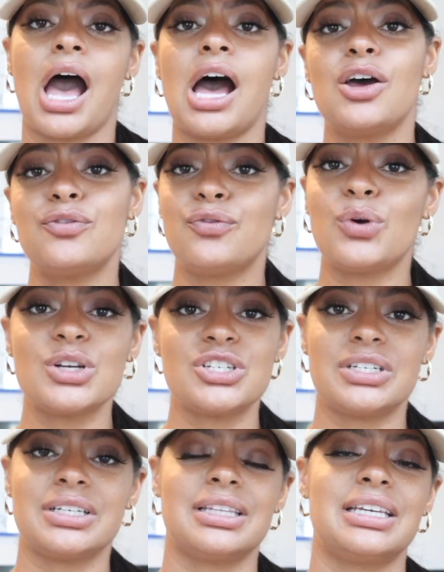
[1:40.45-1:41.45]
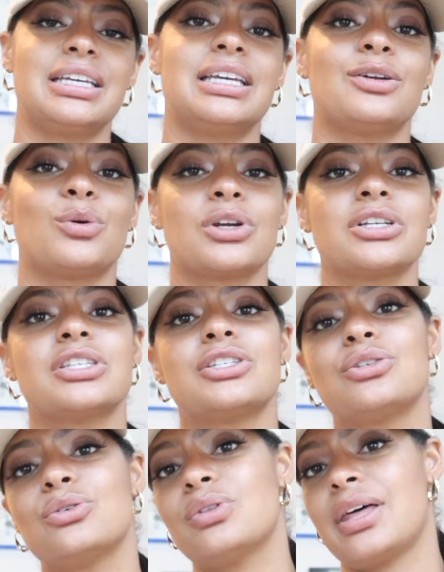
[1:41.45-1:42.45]
Unfortunately, in order to
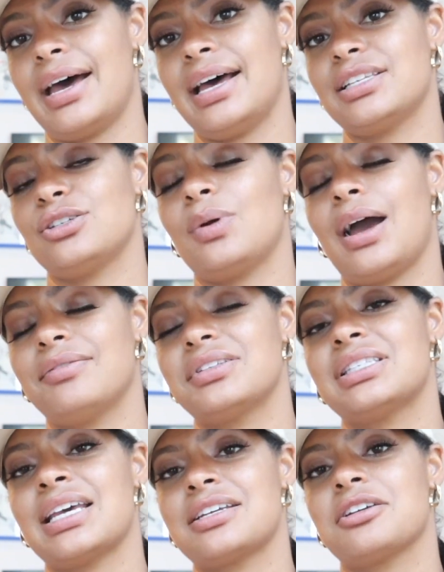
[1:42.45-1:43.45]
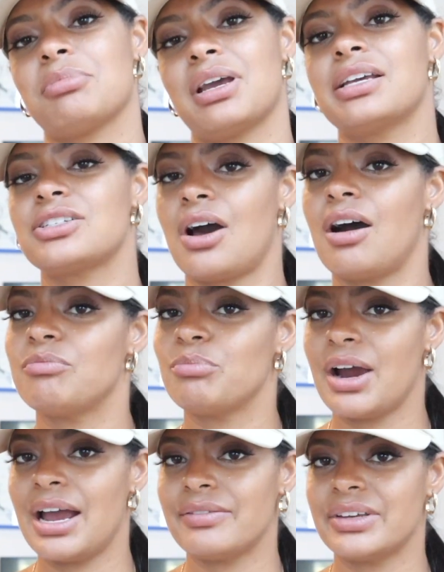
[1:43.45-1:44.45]
do that, you have to take your page off
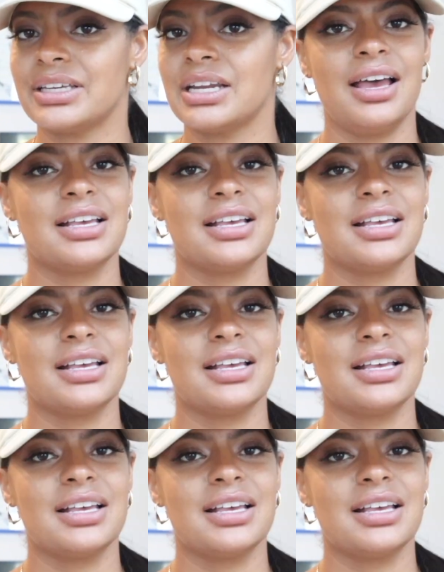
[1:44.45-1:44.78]
private.